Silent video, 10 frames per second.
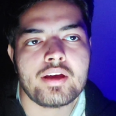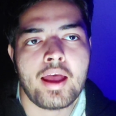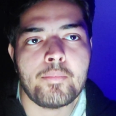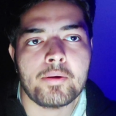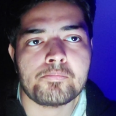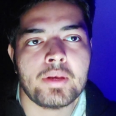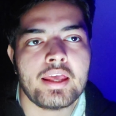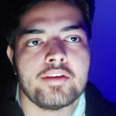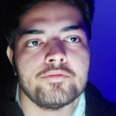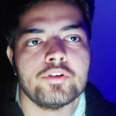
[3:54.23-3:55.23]
I'm
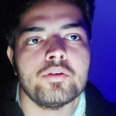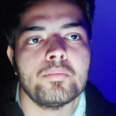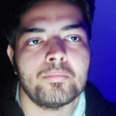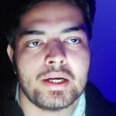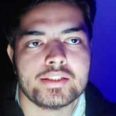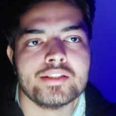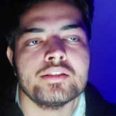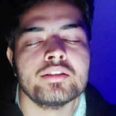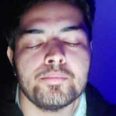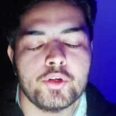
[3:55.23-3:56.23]
applying for Masters
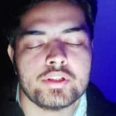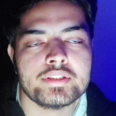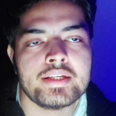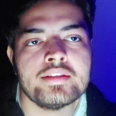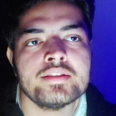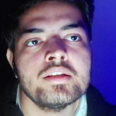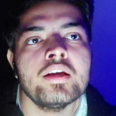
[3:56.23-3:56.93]
in Computer Science